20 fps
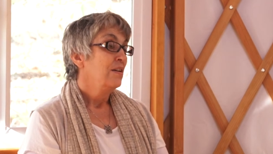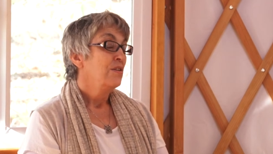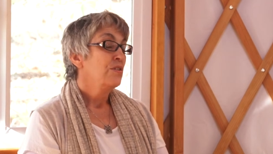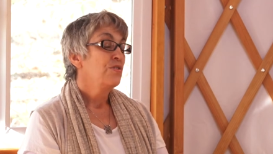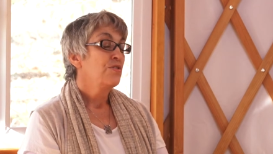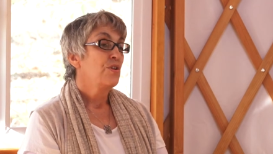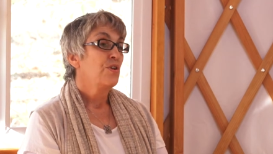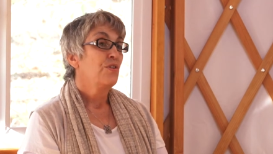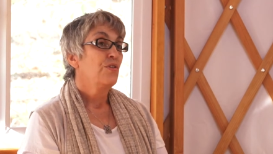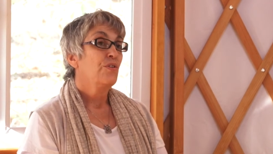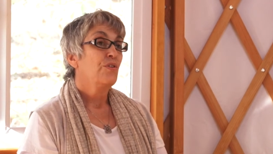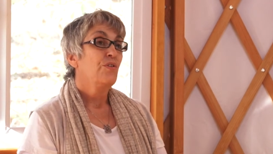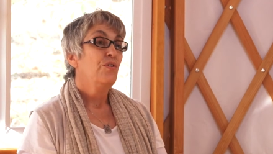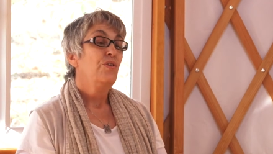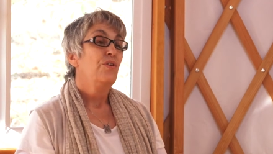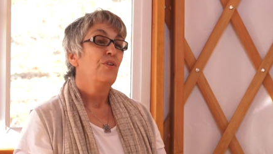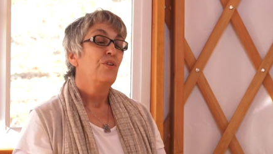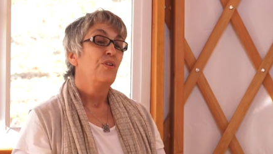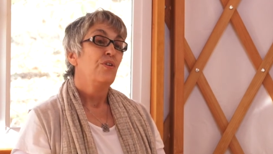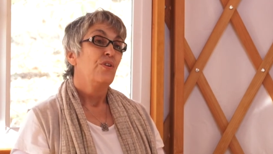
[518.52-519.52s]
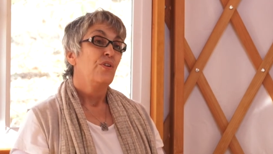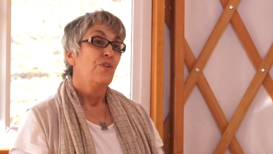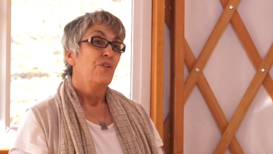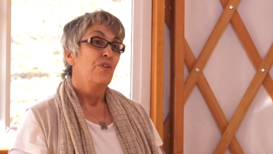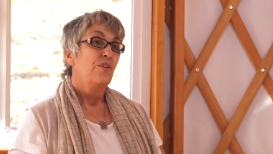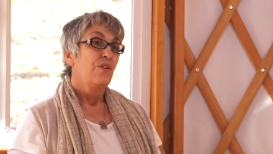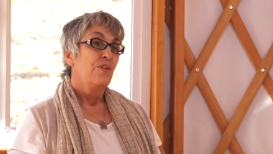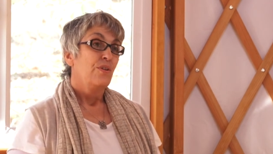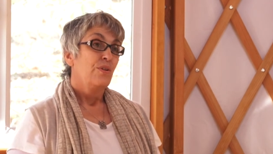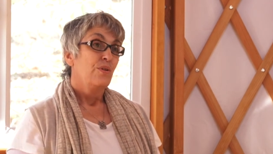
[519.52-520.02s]
So
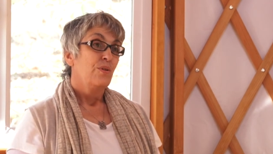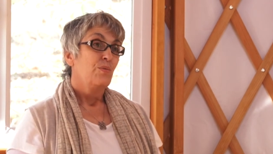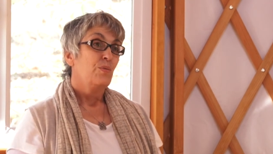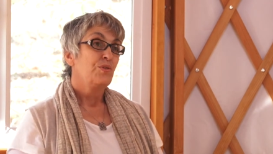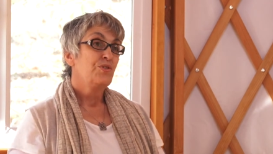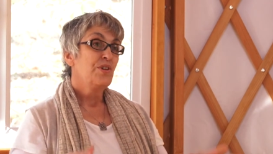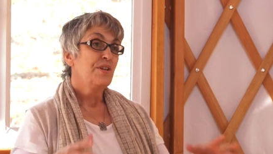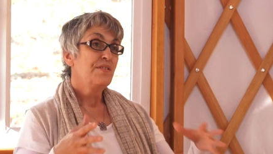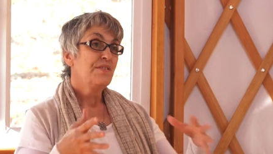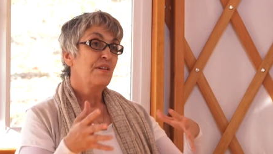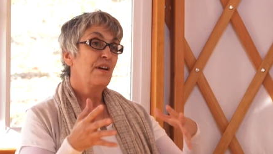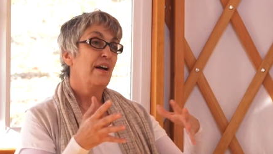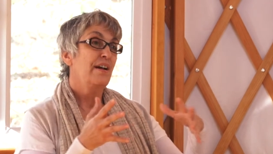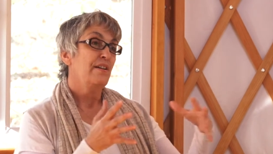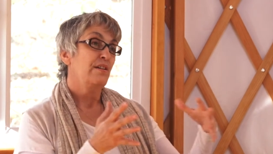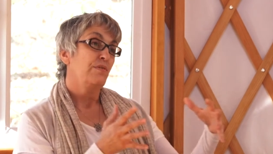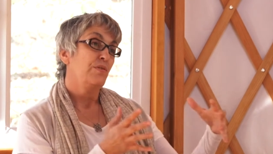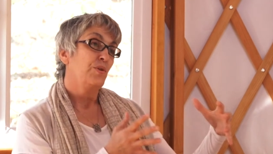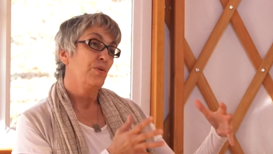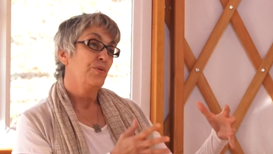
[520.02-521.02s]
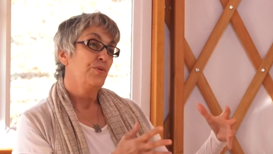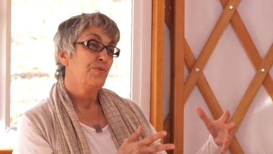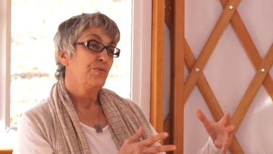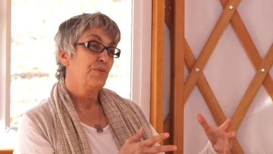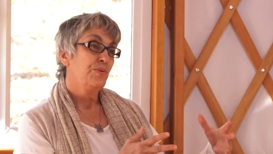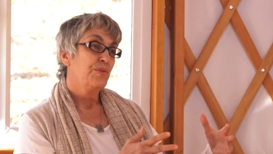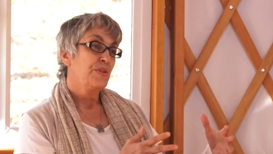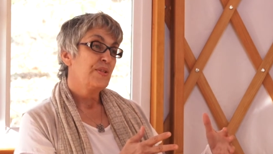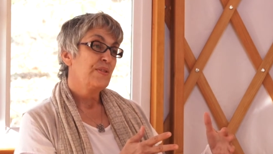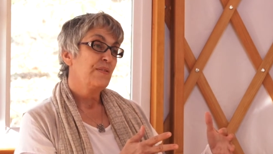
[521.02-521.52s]
we'll just kind of go
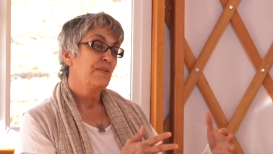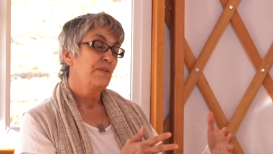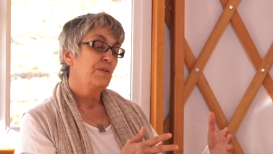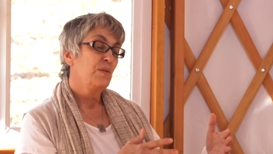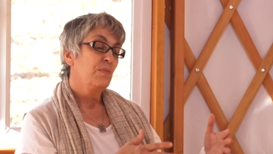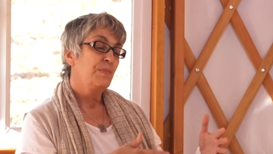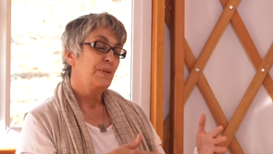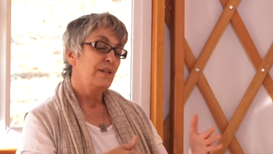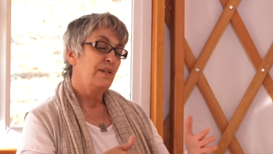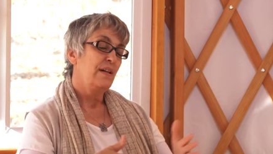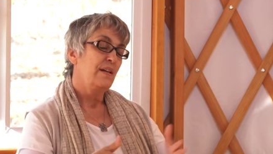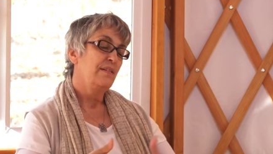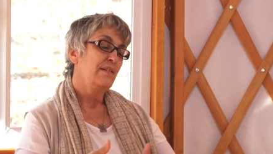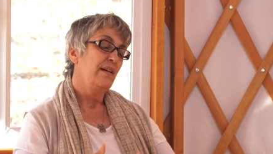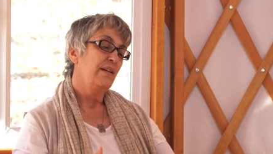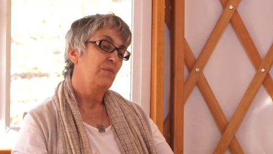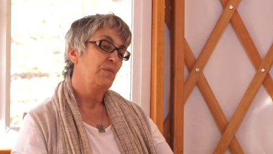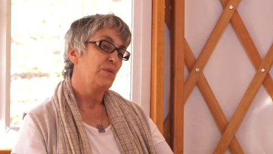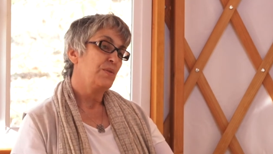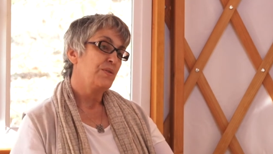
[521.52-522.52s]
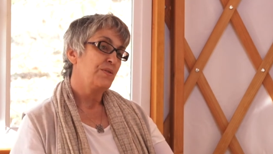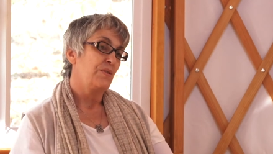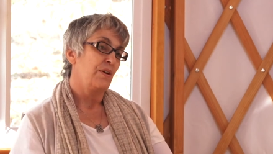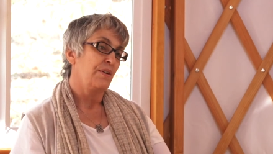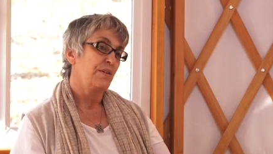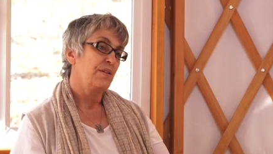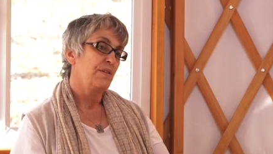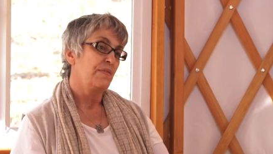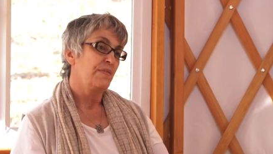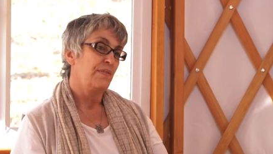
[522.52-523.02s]
through this a little bit and then we'll
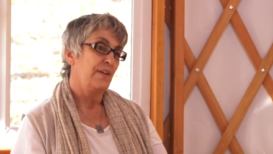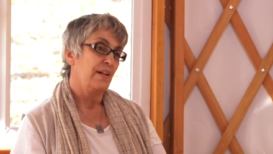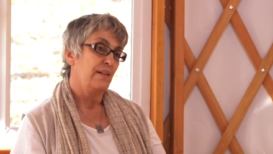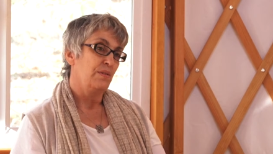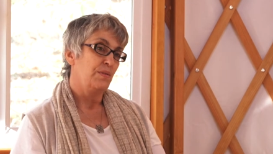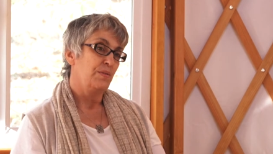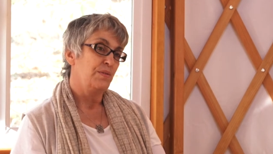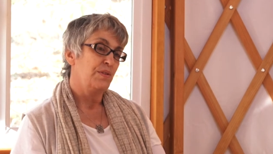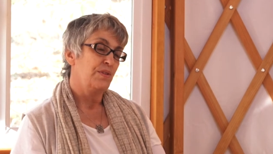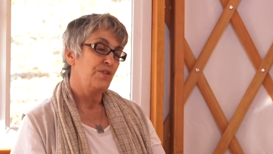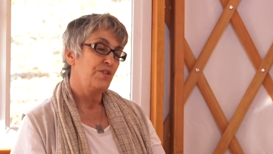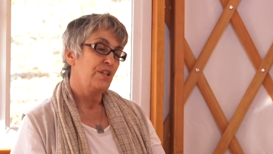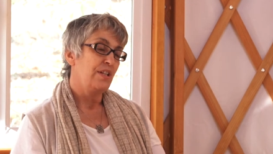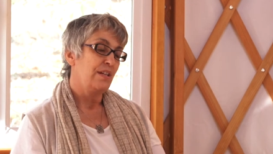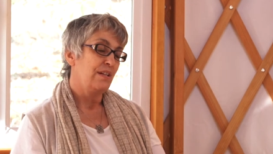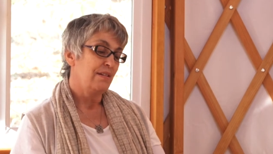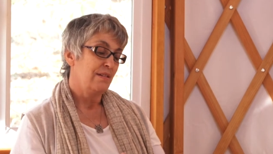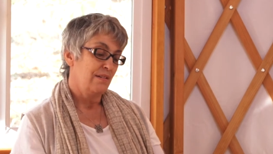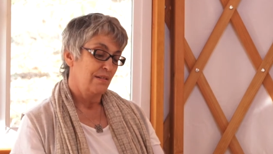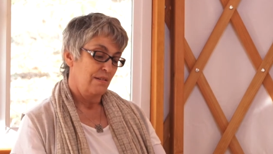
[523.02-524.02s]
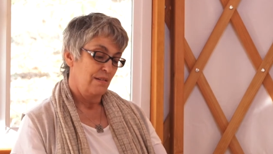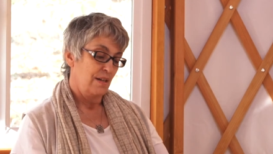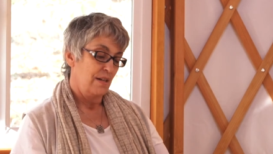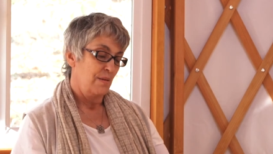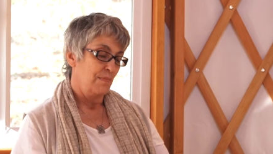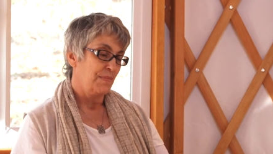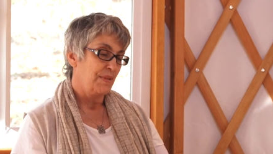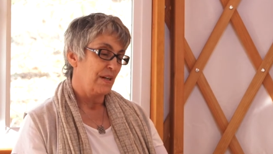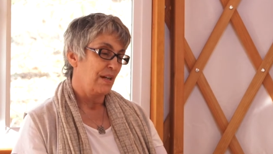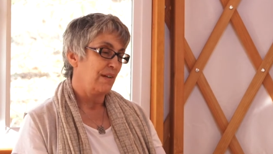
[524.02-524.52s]
start to follow the sheet
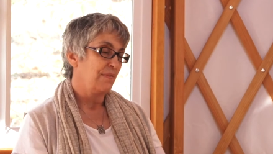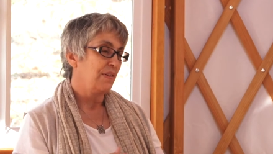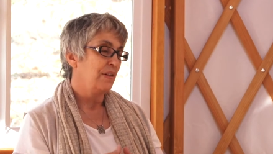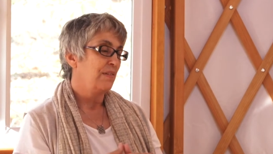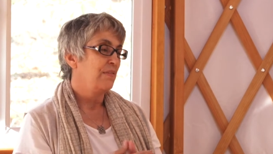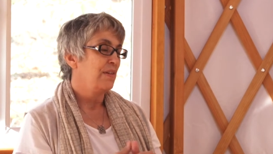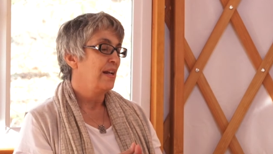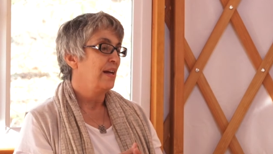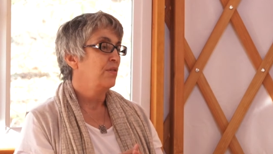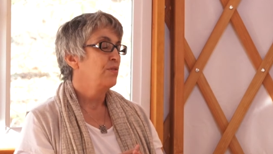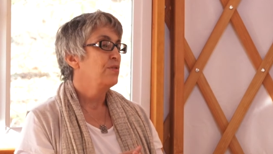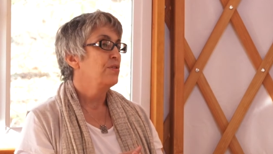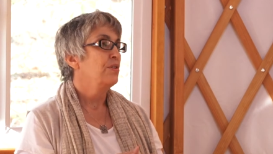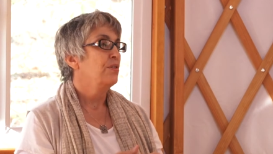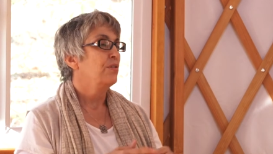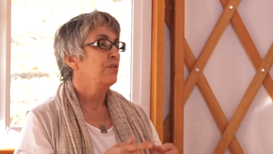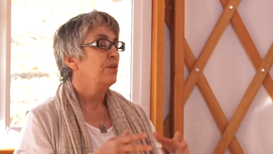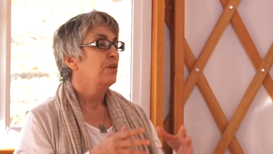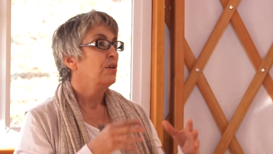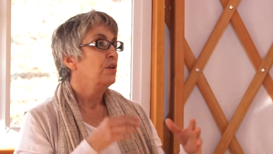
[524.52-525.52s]
um, that I've given out to you.